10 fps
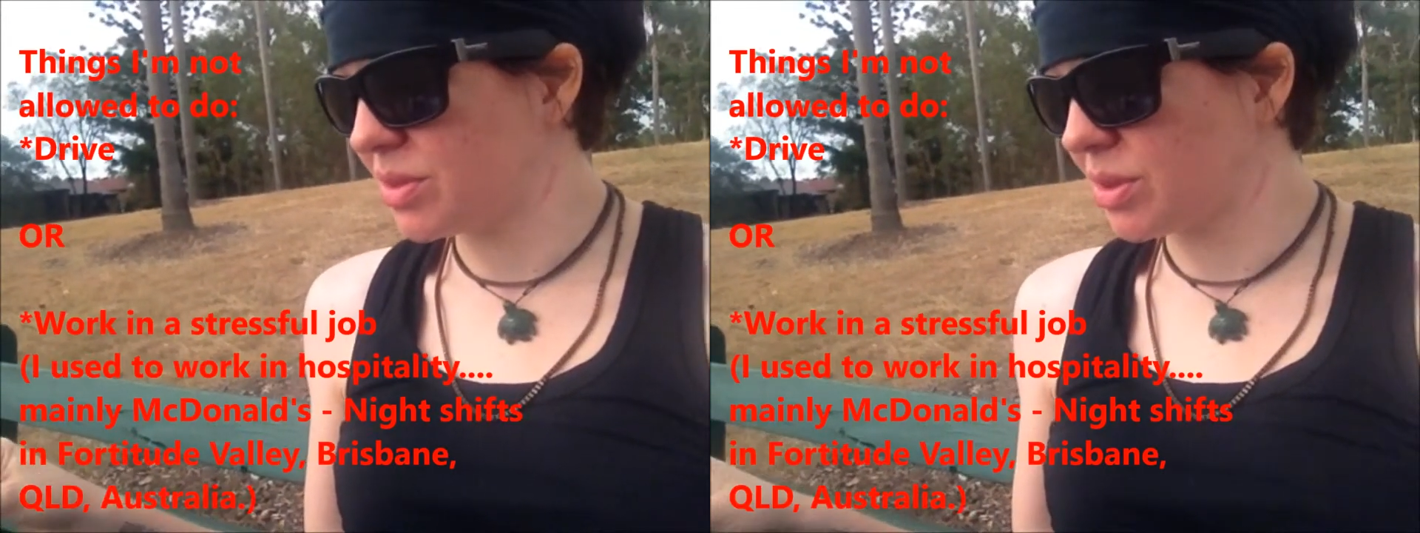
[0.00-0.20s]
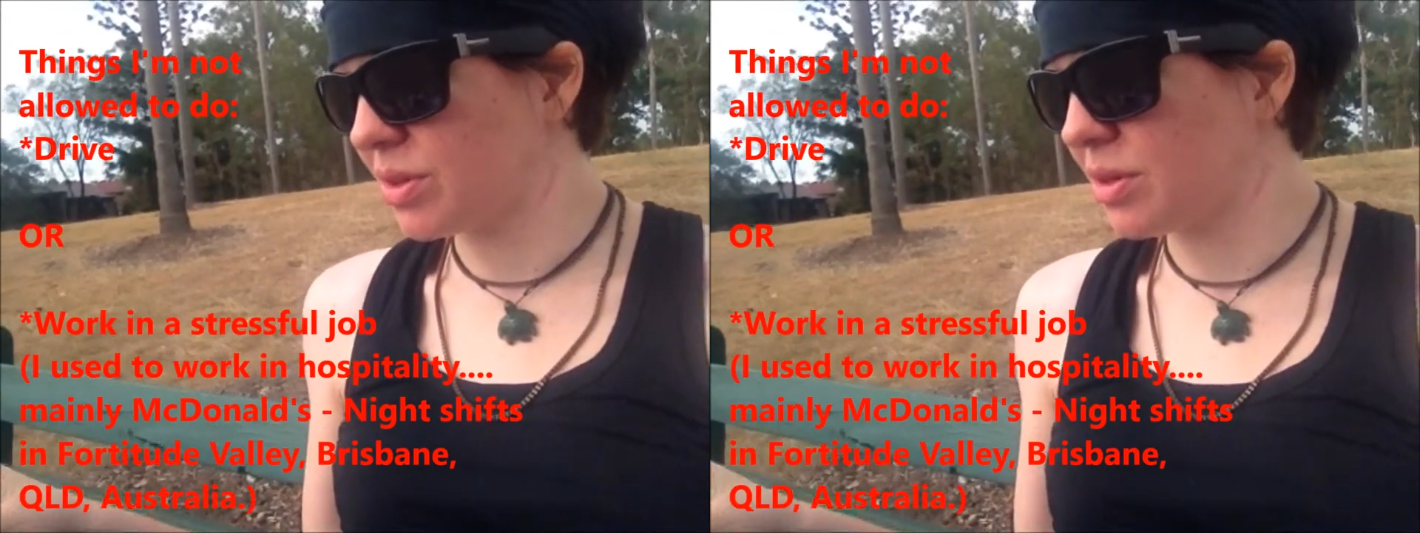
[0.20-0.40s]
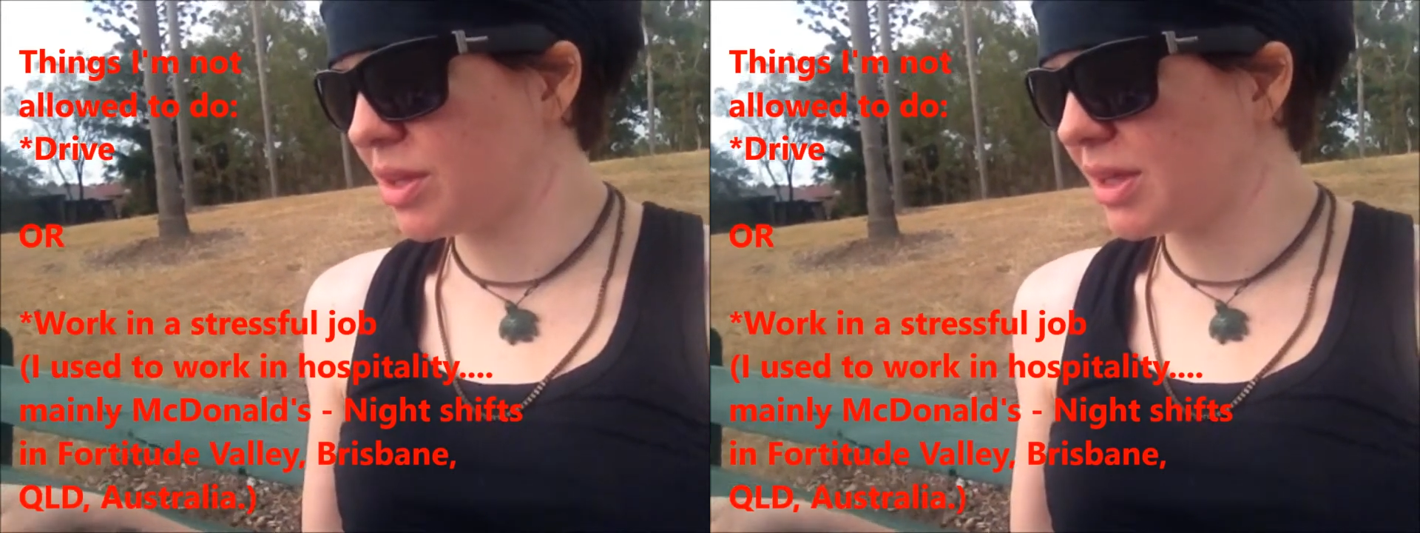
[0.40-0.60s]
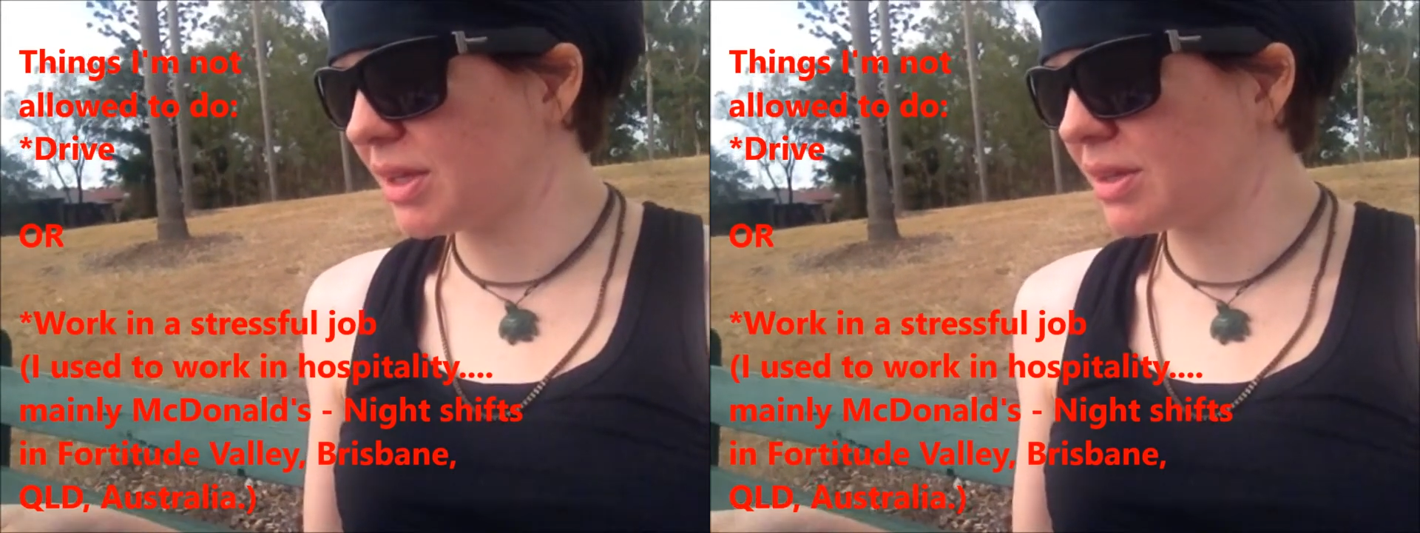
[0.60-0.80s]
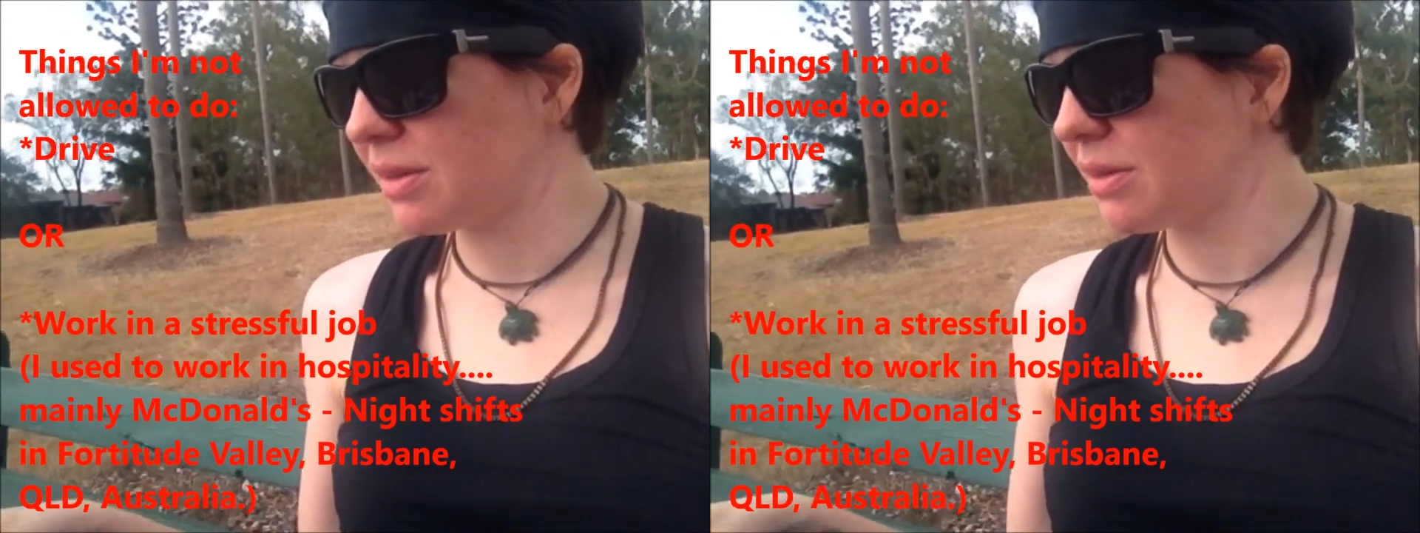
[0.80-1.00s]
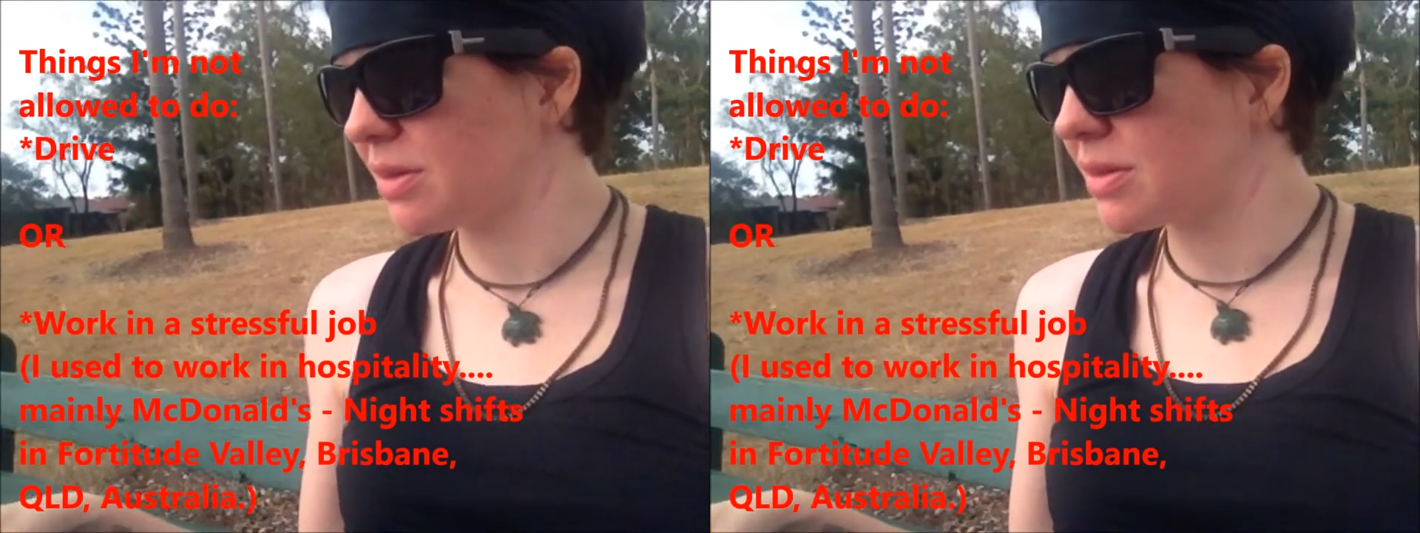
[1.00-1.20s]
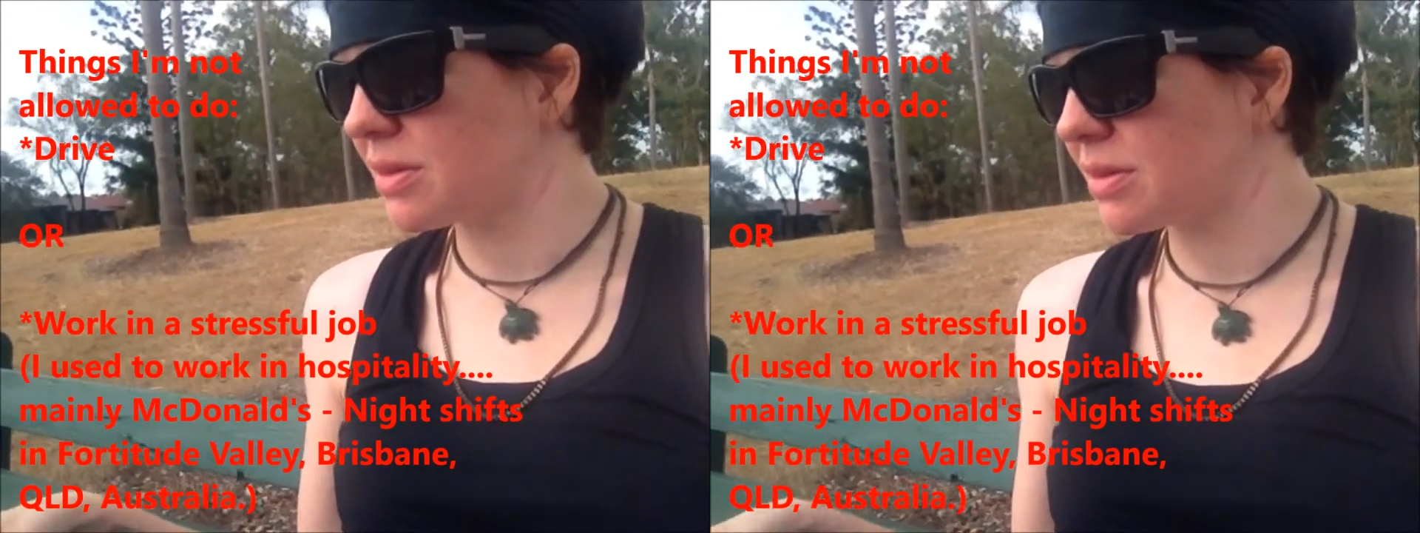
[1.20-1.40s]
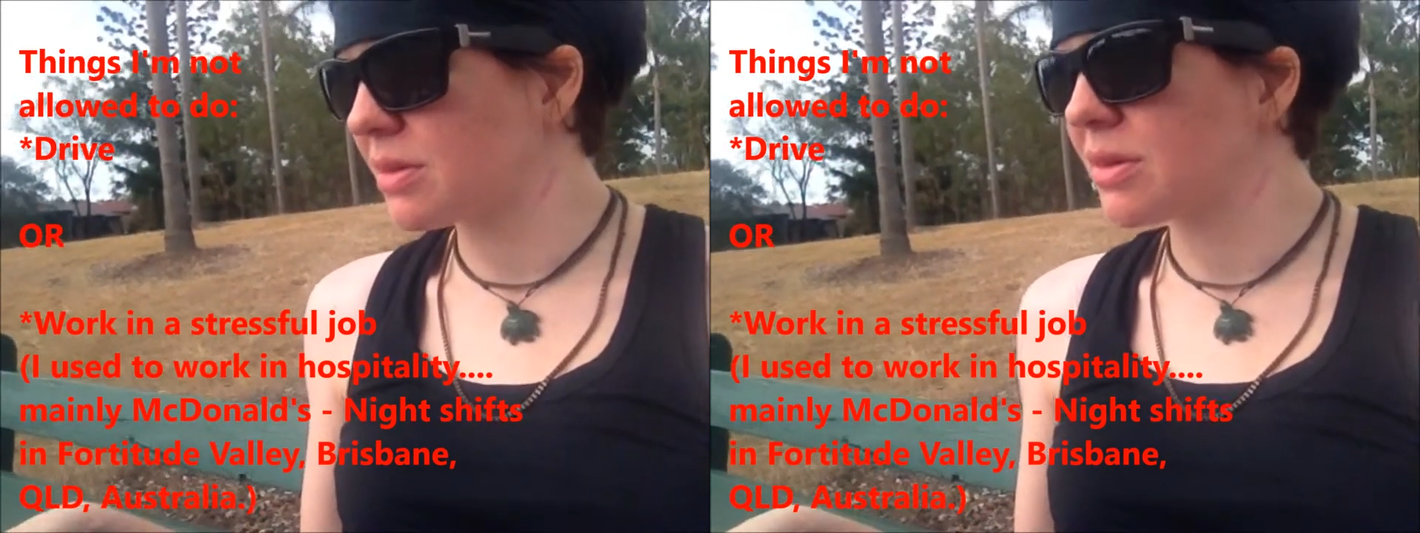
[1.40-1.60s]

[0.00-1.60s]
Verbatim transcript: do a lot of things